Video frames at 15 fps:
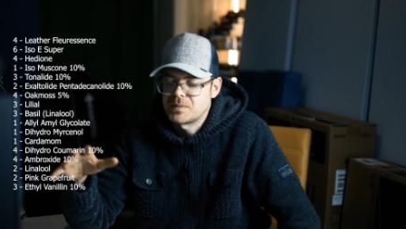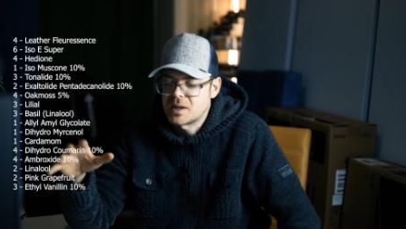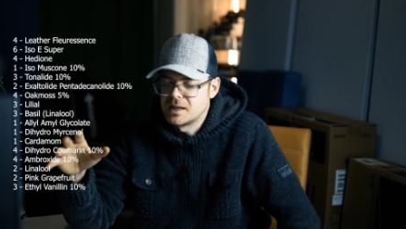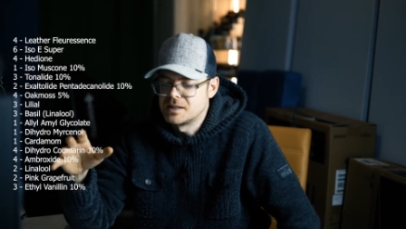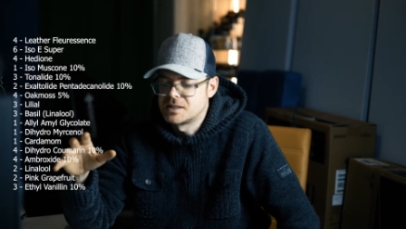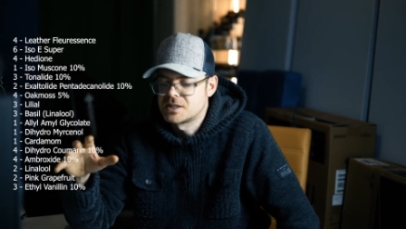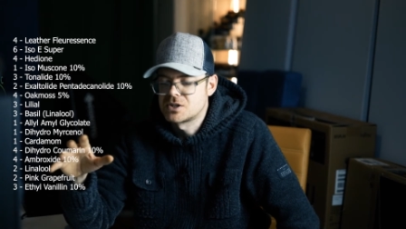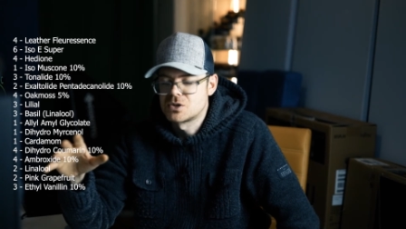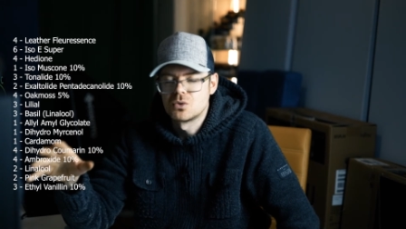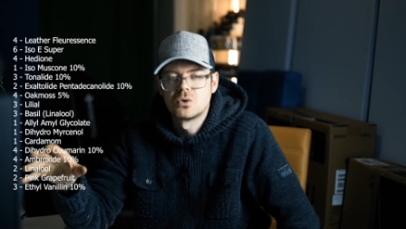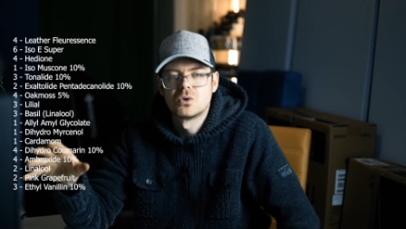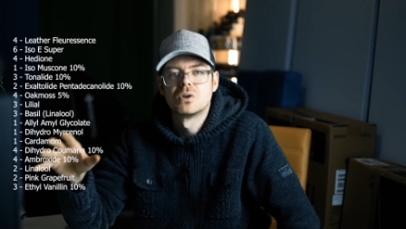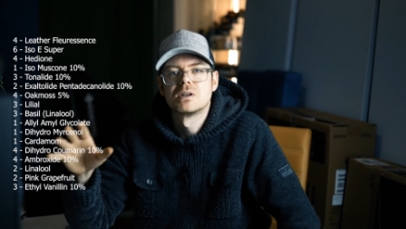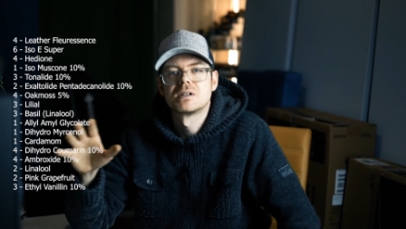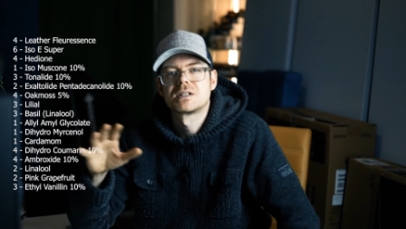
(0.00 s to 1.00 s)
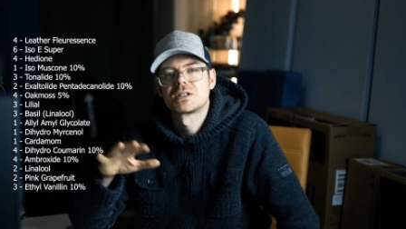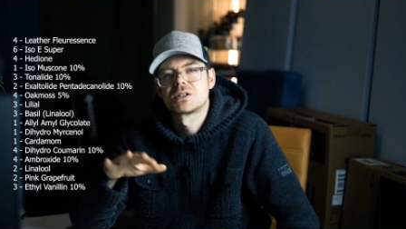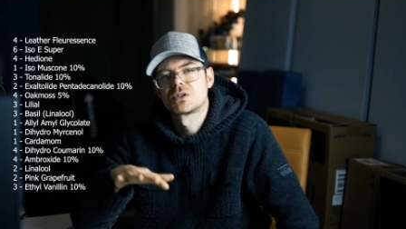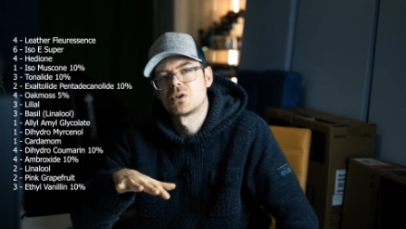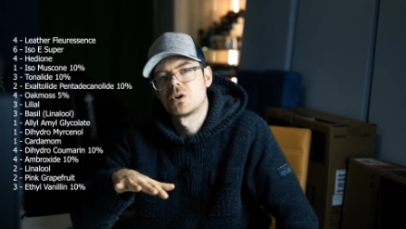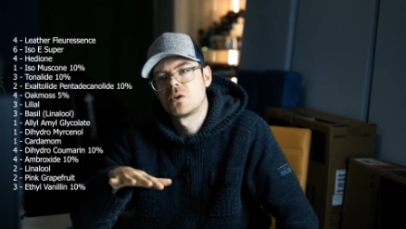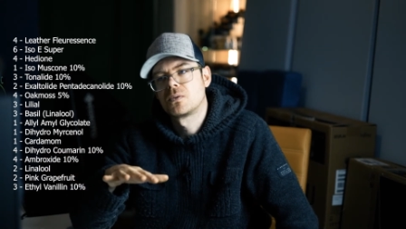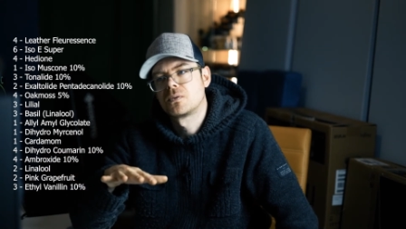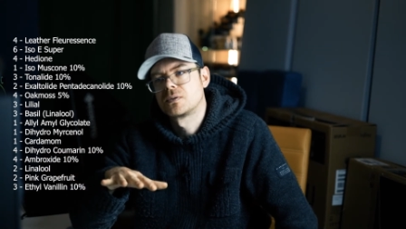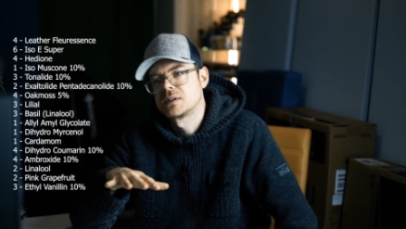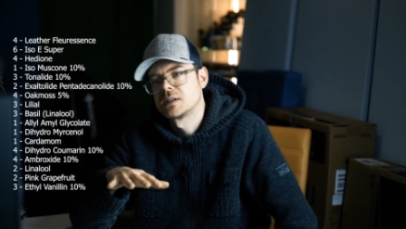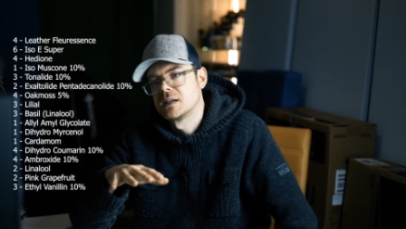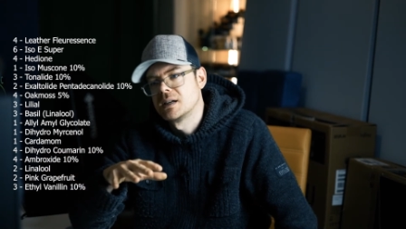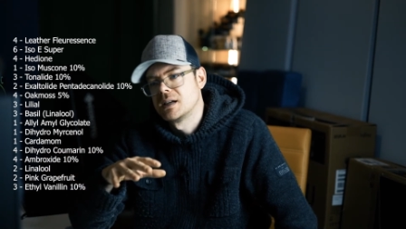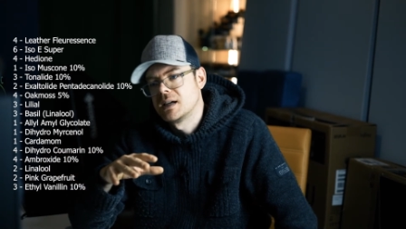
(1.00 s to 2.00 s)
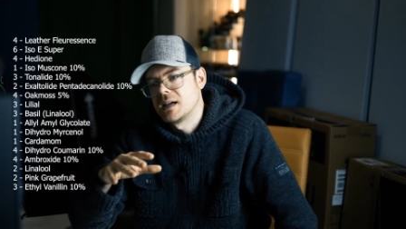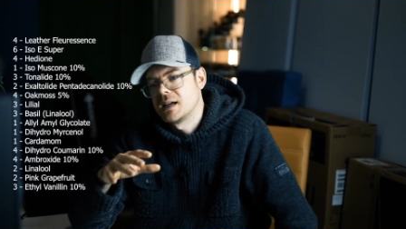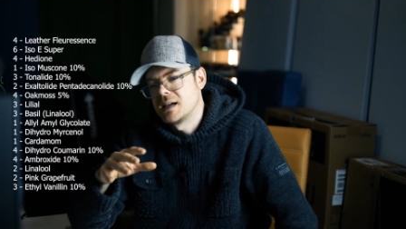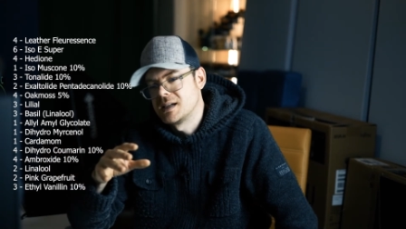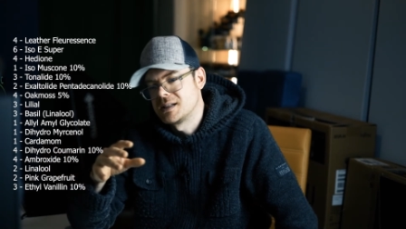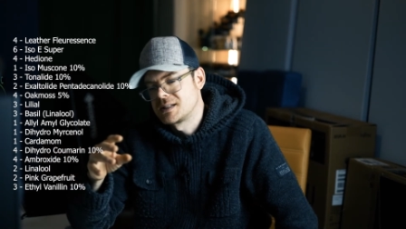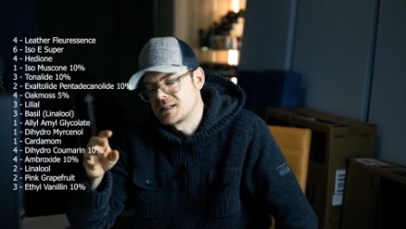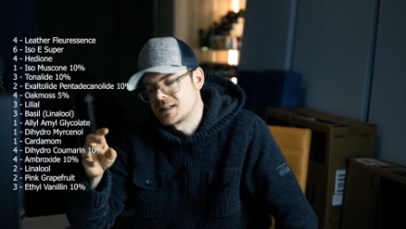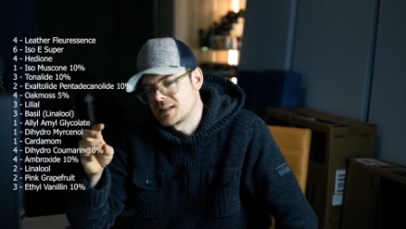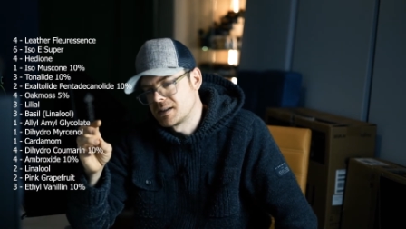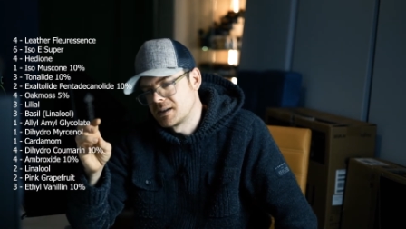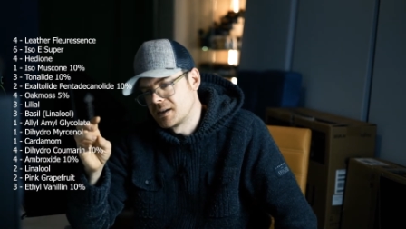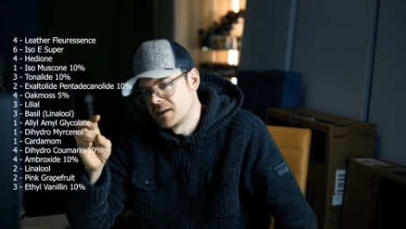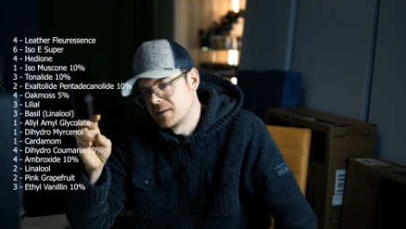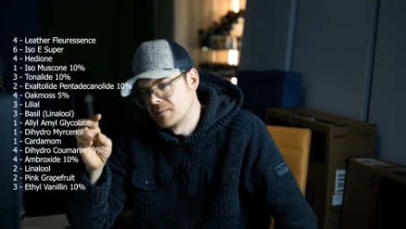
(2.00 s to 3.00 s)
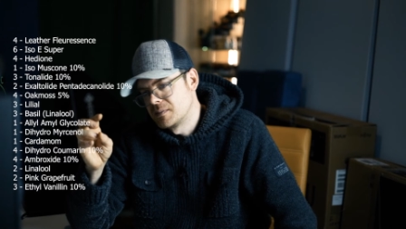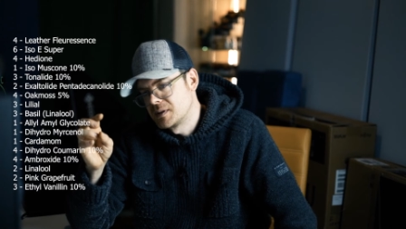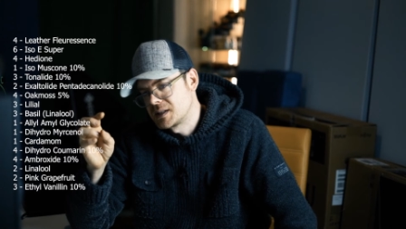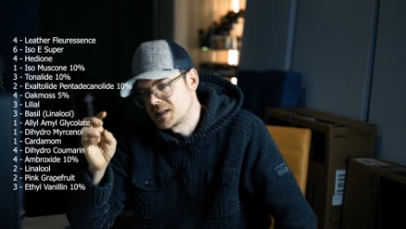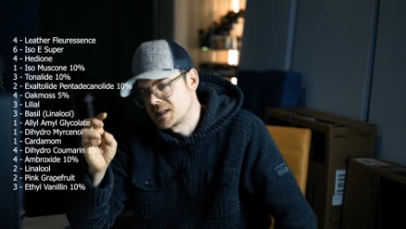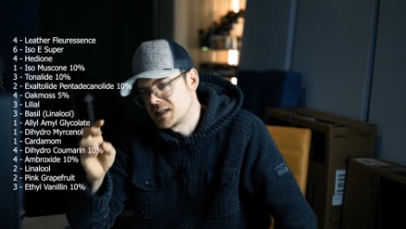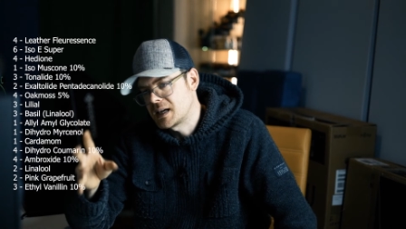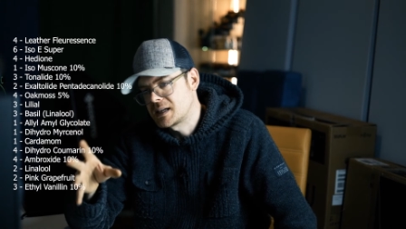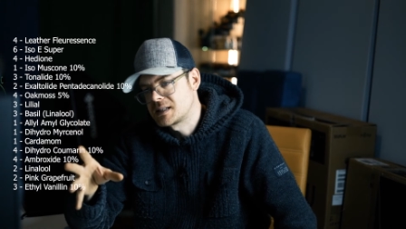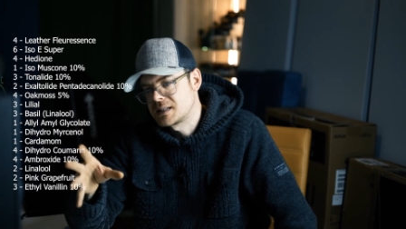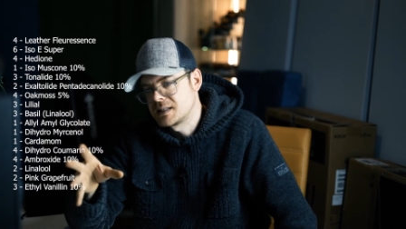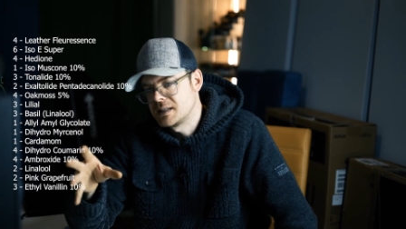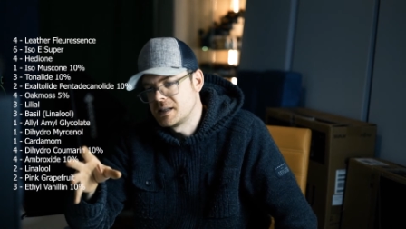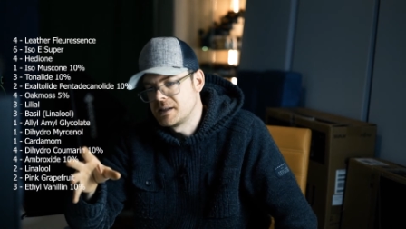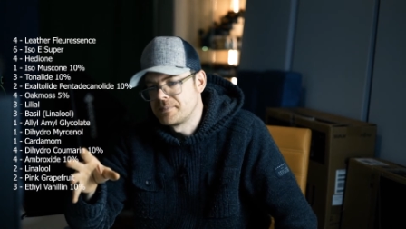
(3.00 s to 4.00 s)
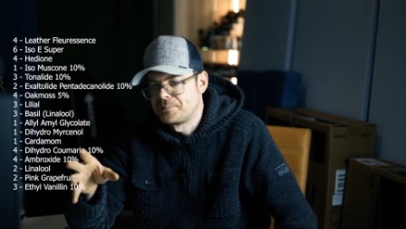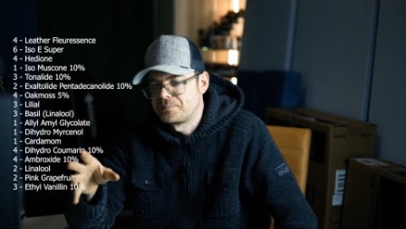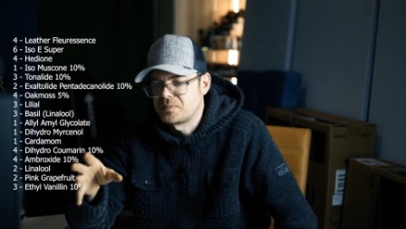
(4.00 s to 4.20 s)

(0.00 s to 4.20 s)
It's so soft, it's sexy.